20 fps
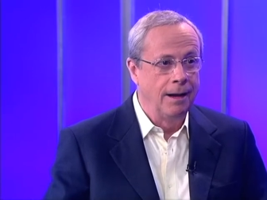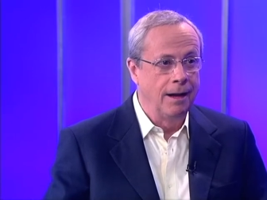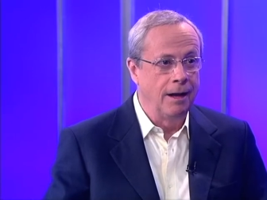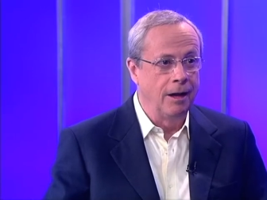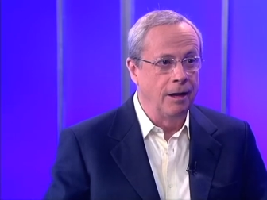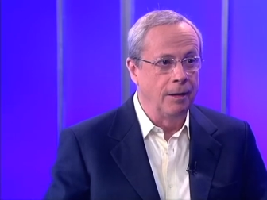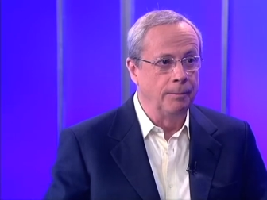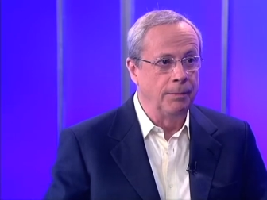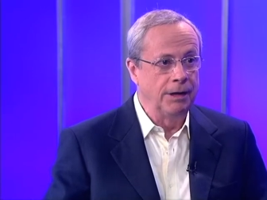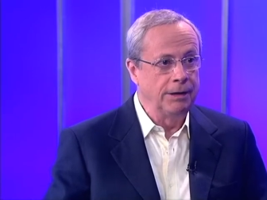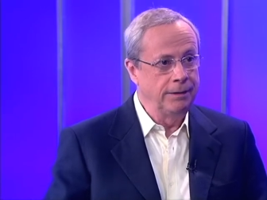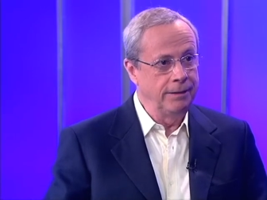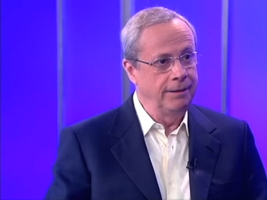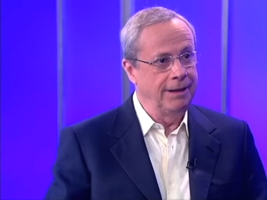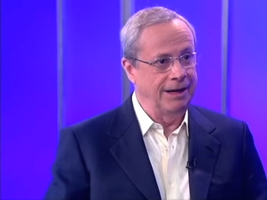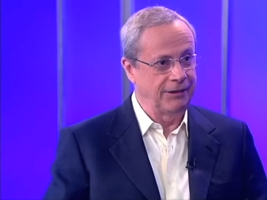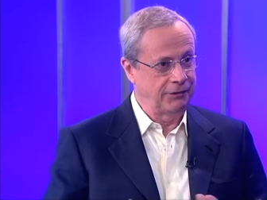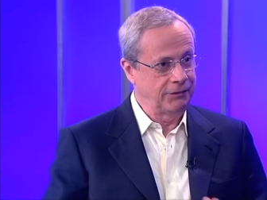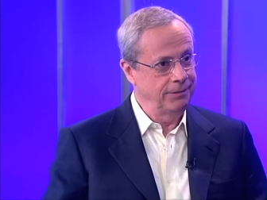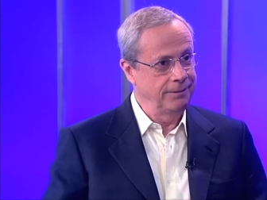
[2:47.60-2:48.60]
Uh, but
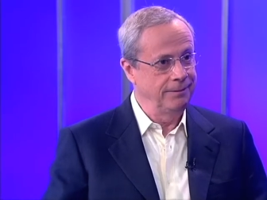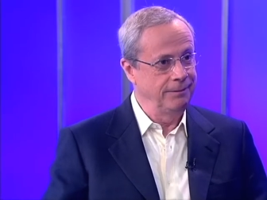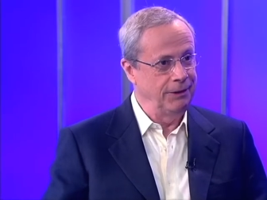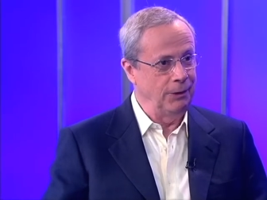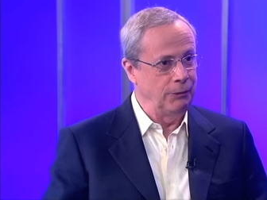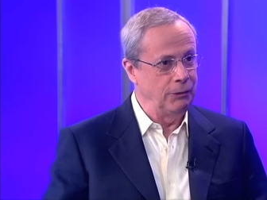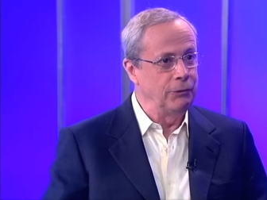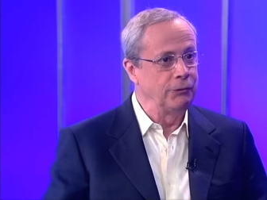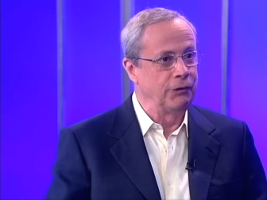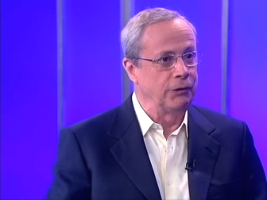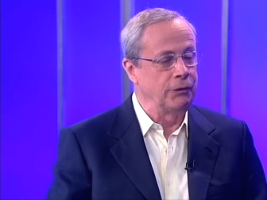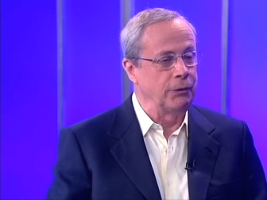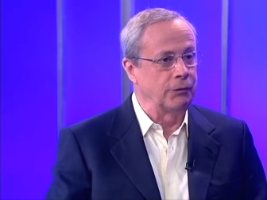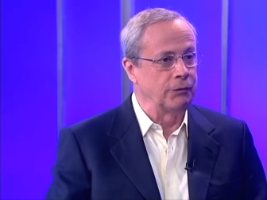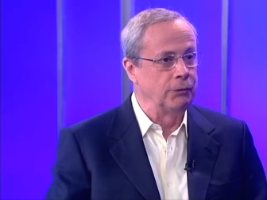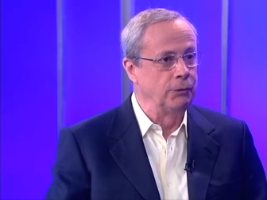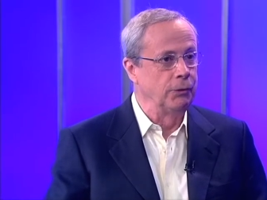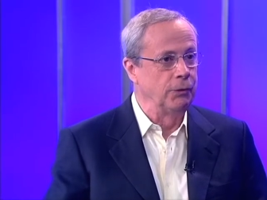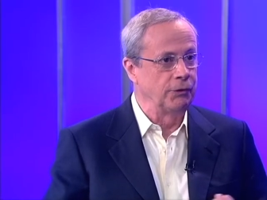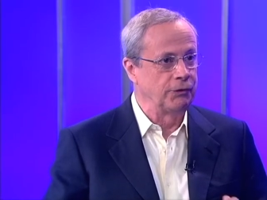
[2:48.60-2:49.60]
that's, you know, using your
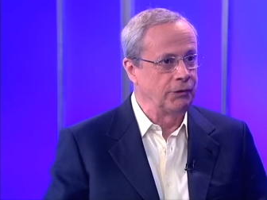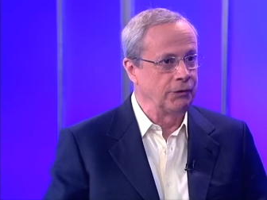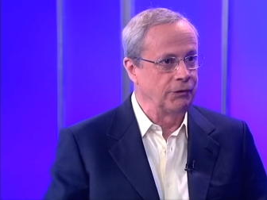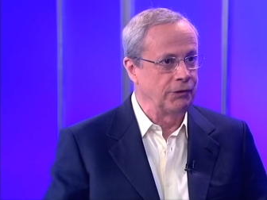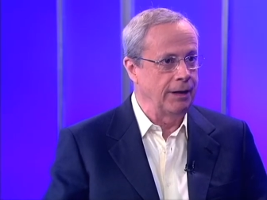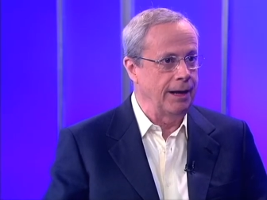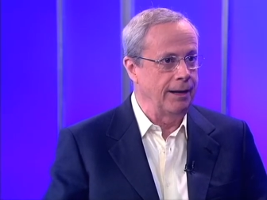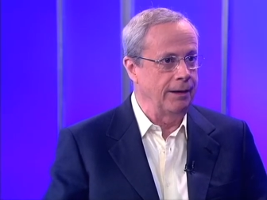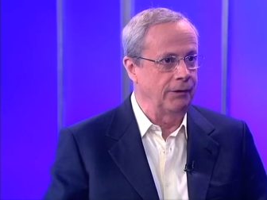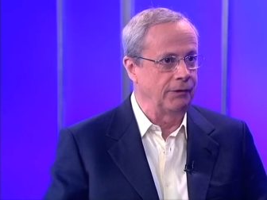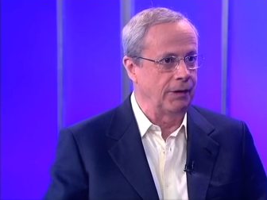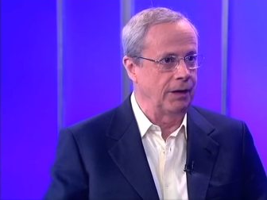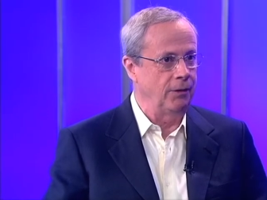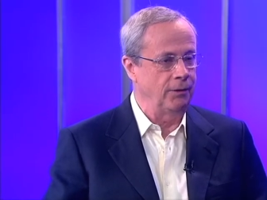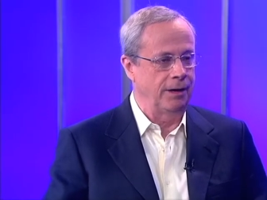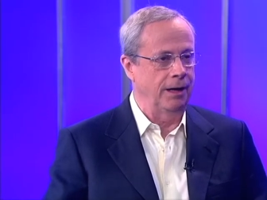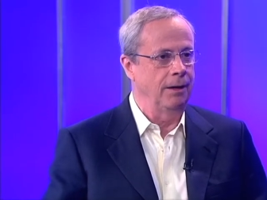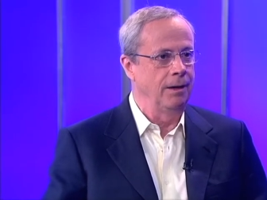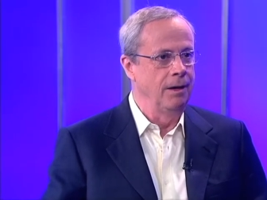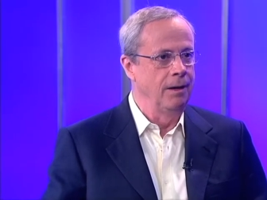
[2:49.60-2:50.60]
tools to sit down and say,
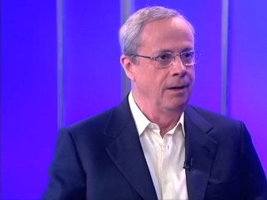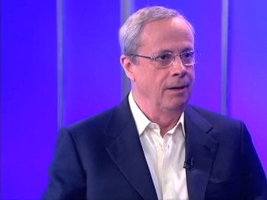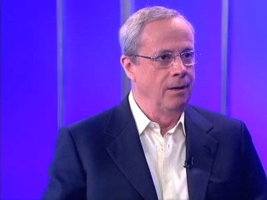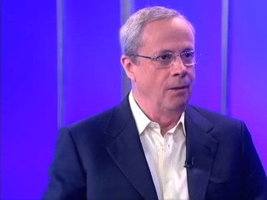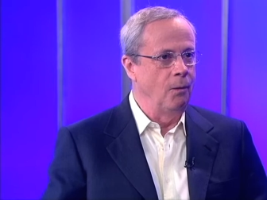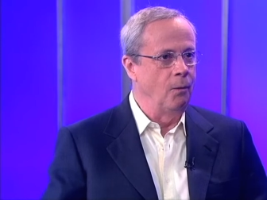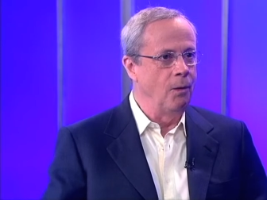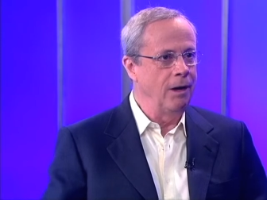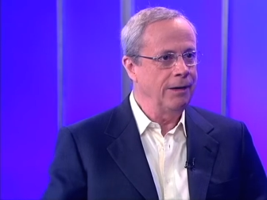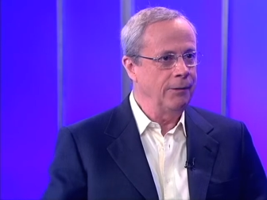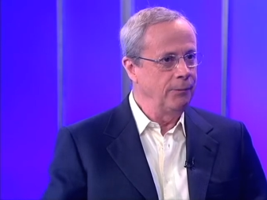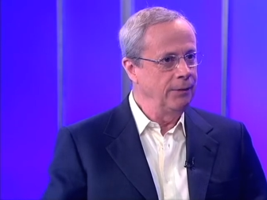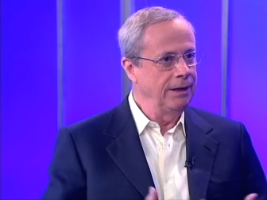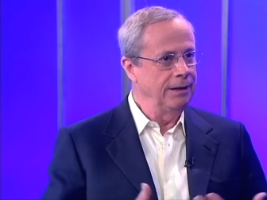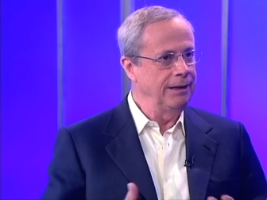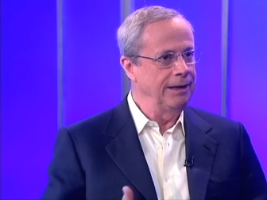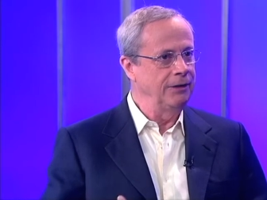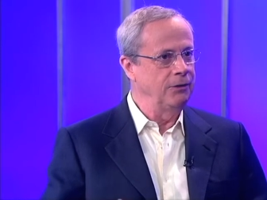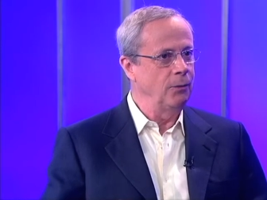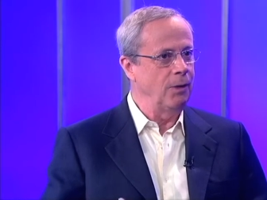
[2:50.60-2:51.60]
okay, what
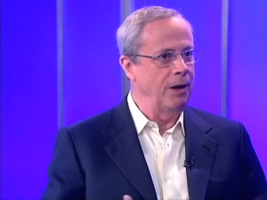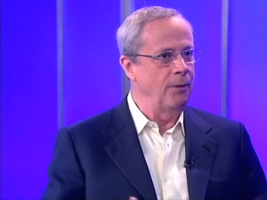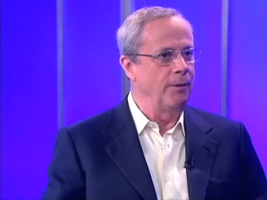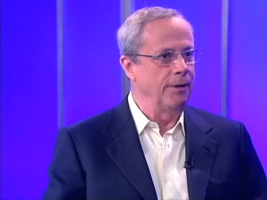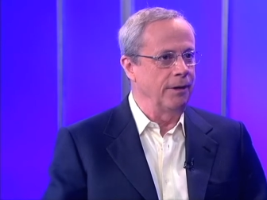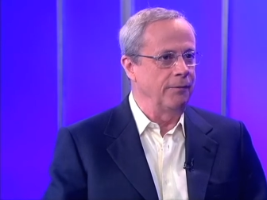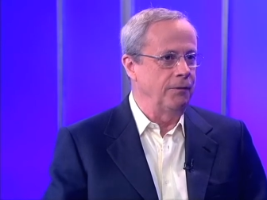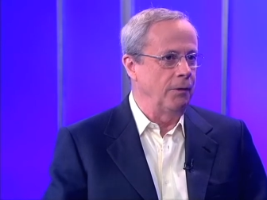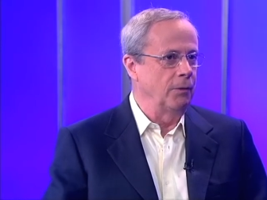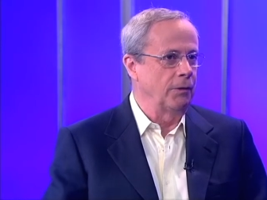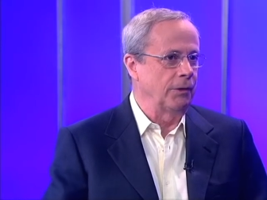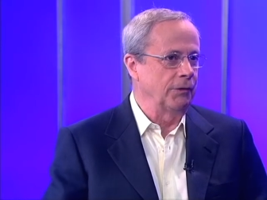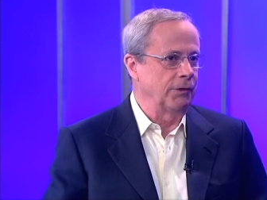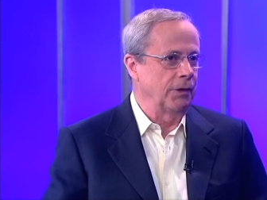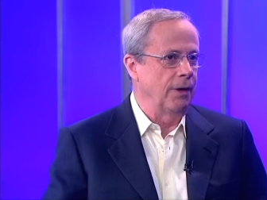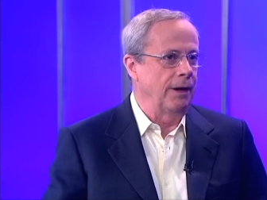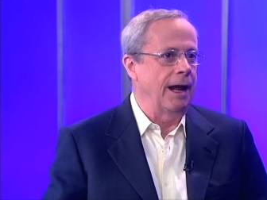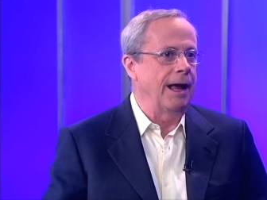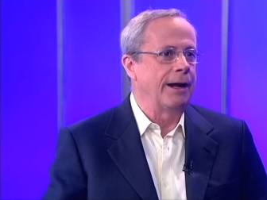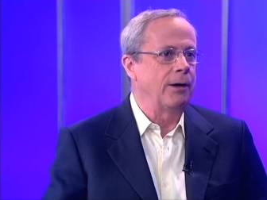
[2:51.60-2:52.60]
really really do I want to
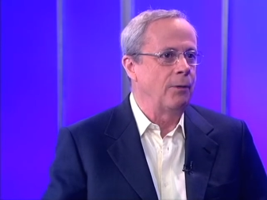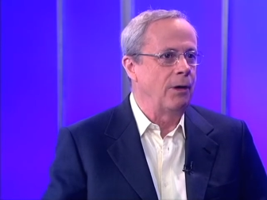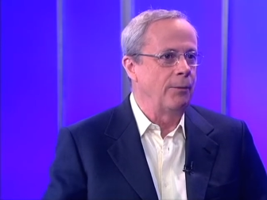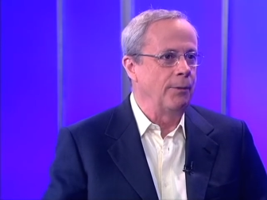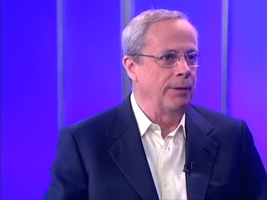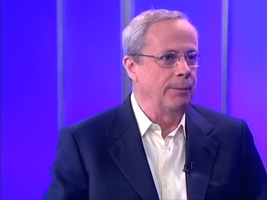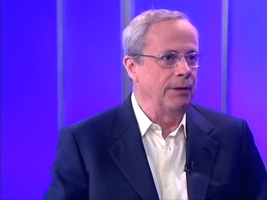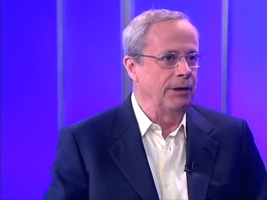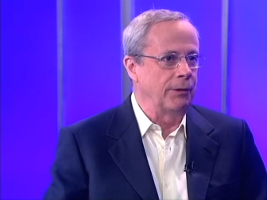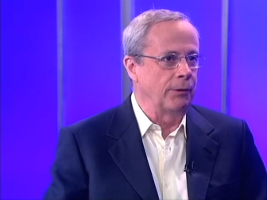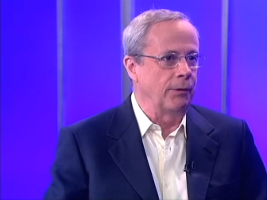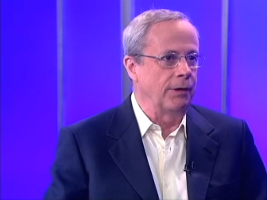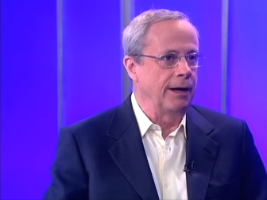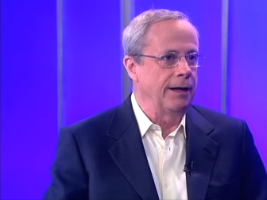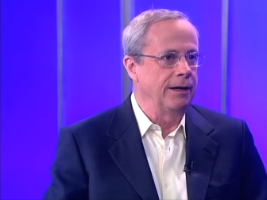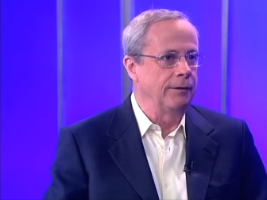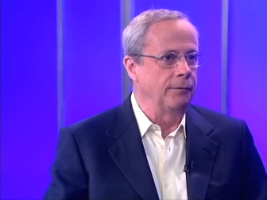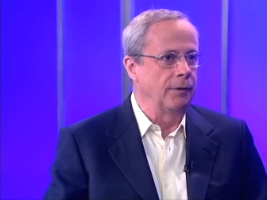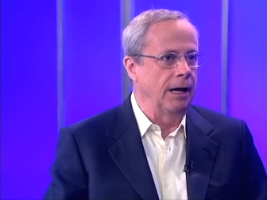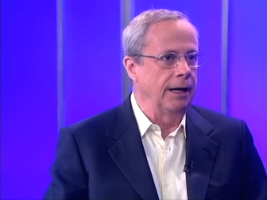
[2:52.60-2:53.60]
focus on? How do I want to be
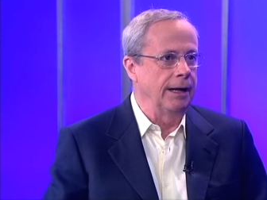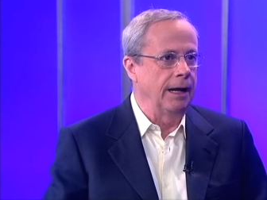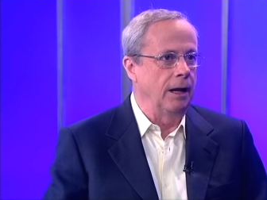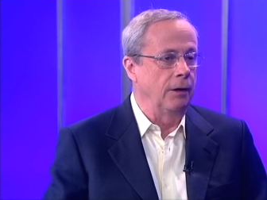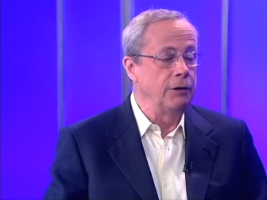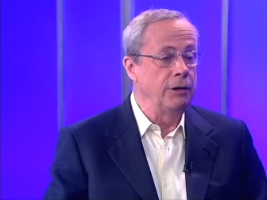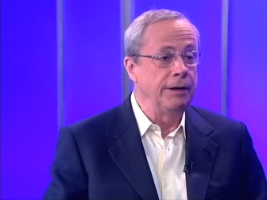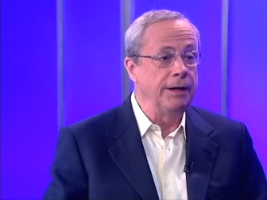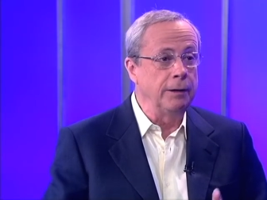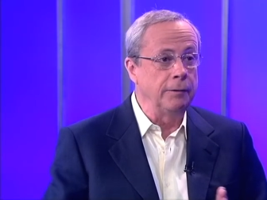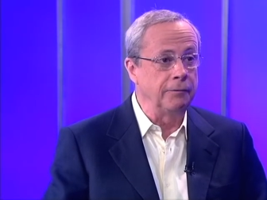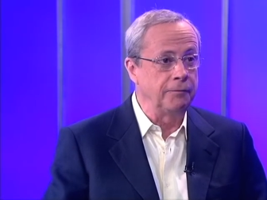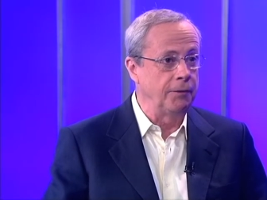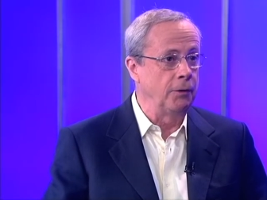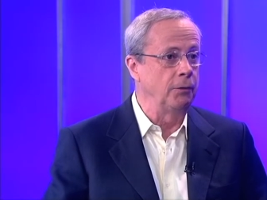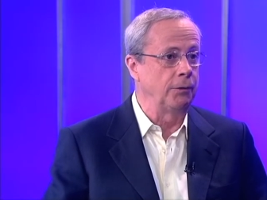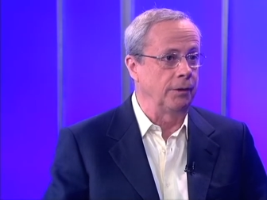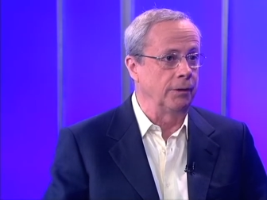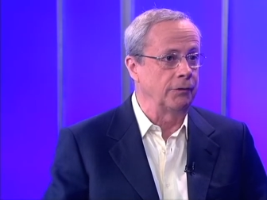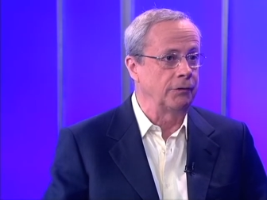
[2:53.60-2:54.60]
creative right now? You need to
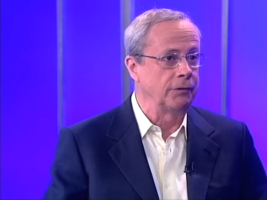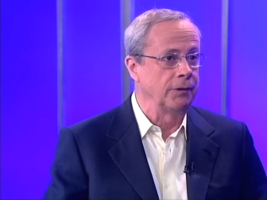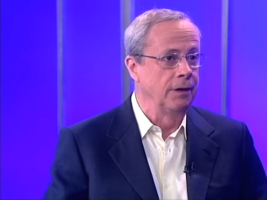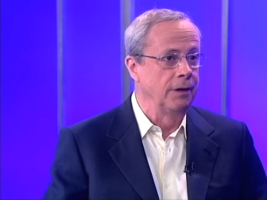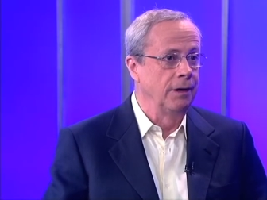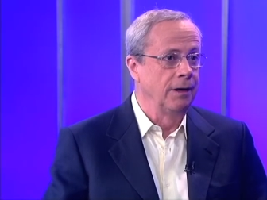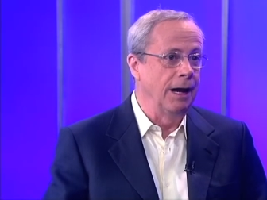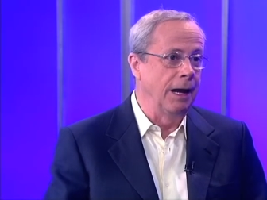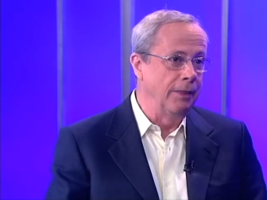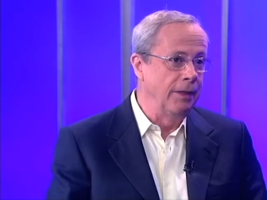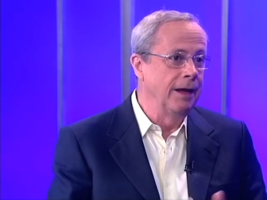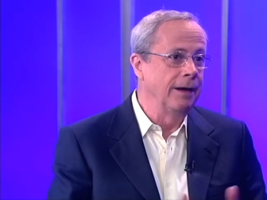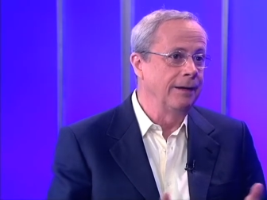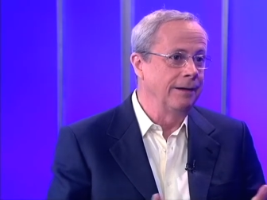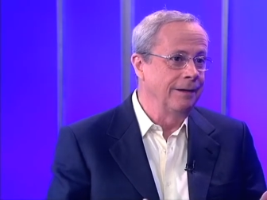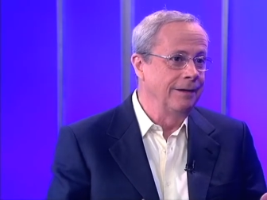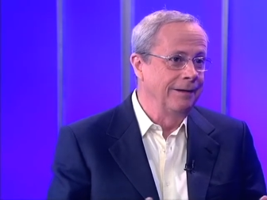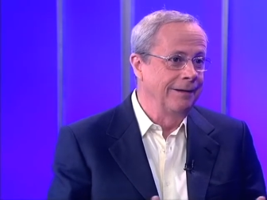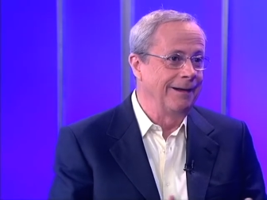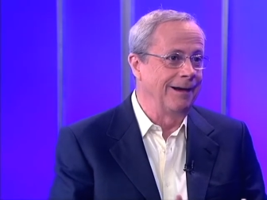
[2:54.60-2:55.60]
focus, and
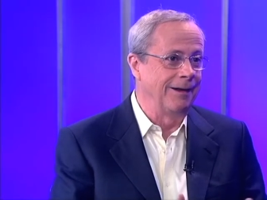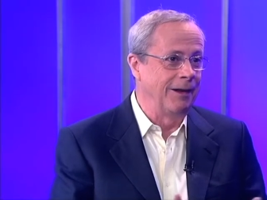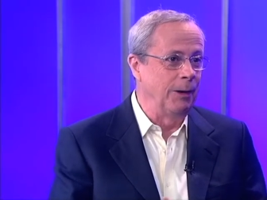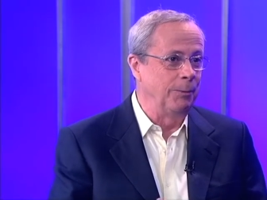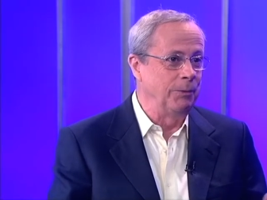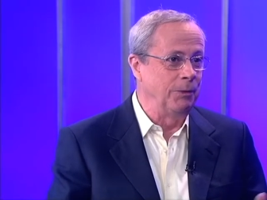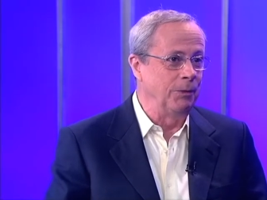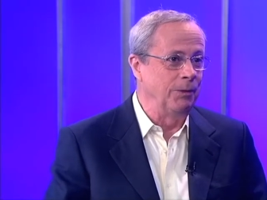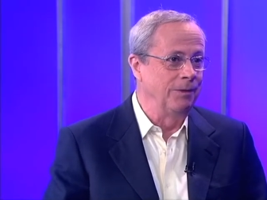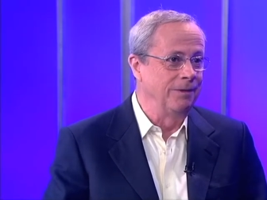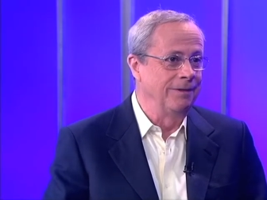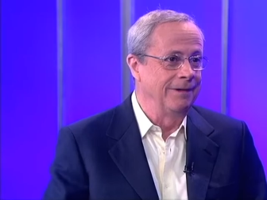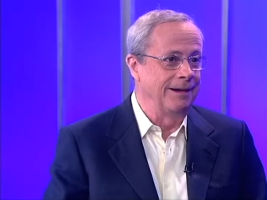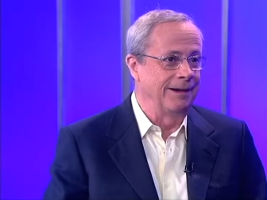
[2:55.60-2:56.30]
then it'll help you.